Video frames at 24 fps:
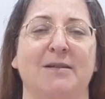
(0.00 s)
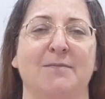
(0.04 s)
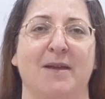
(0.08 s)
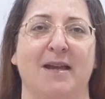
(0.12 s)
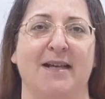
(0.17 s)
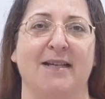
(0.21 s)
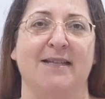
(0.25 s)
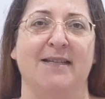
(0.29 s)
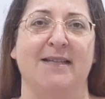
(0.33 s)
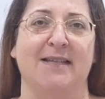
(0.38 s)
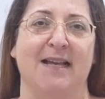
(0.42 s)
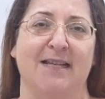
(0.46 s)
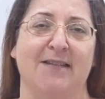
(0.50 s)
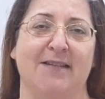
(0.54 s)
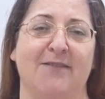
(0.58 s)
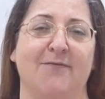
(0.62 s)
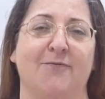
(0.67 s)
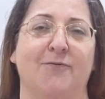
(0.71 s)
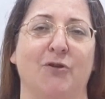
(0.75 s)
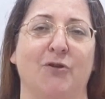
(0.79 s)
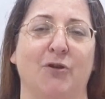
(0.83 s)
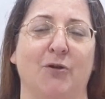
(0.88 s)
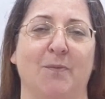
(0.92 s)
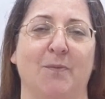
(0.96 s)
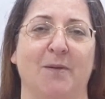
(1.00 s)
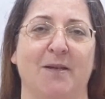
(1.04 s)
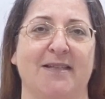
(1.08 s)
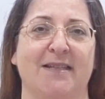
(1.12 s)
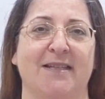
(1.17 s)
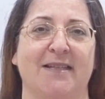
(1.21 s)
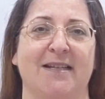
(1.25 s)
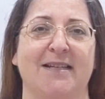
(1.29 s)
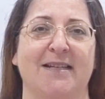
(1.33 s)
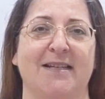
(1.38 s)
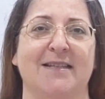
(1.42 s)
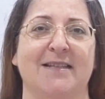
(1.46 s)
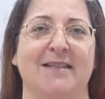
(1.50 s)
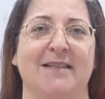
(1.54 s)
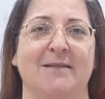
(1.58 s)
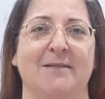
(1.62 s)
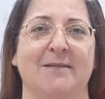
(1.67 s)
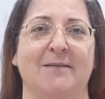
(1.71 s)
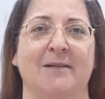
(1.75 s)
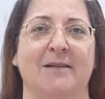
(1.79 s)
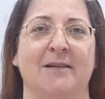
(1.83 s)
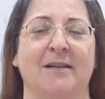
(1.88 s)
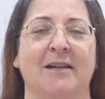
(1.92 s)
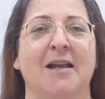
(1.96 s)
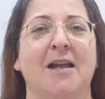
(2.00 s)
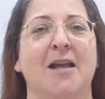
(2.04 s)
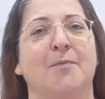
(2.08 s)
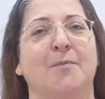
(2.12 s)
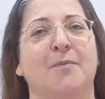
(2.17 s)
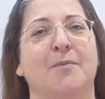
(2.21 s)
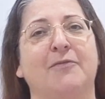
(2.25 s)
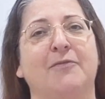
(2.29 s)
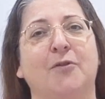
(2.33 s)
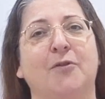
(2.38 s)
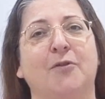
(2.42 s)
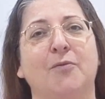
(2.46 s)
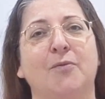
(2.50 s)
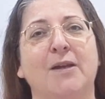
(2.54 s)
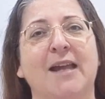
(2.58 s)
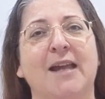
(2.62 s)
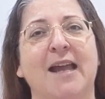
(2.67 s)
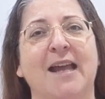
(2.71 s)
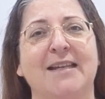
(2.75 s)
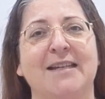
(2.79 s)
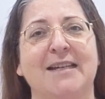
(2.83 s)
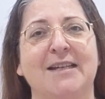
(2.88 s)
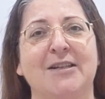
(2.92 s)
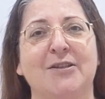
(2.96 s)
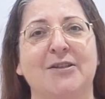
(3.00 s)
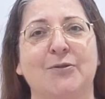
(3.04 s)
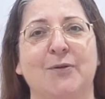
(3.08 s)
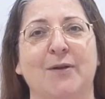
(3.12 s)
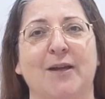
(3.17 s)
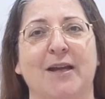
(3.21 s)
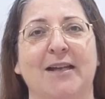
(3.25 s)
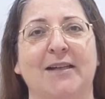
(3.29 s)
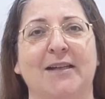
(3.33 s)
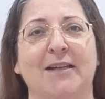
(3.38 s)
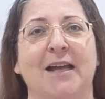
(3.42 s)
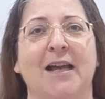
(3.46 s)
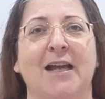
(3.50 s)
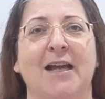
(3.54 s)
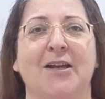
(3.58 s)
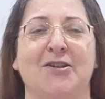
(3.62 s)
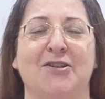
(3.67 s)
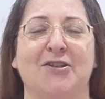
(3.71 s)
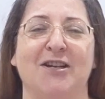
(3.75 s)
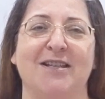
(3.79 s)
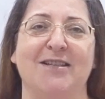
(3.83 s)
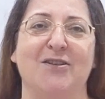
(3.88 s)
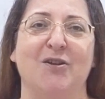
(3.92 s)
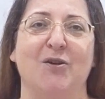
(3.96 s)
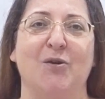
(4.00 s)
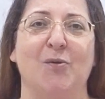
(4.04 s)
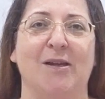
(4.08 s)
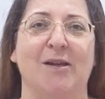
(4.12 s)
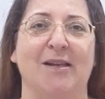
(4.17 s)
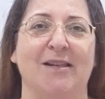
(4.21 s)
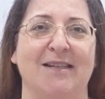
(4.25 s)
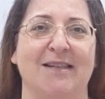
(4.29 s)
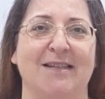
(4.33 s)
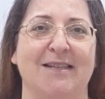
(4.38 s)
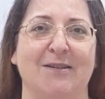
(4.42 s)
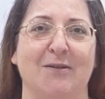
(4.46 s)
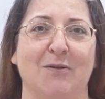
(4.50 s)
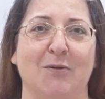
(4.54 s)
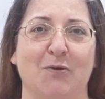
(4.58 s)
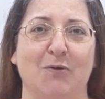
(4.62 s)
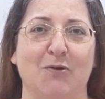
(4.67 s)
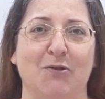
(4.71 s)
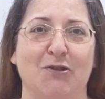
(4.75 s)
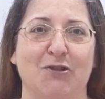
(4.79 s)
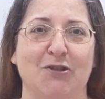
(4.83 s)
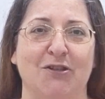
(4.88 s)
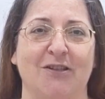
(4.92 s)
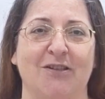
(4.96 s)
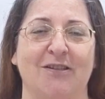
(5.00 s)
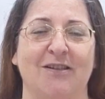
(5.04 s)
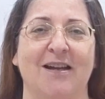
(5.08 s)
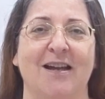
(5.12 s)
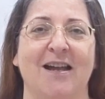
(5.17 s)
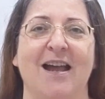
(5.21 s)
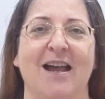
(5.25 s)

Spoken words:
makes sense for your business. Before we get into it, just a quick disclosure.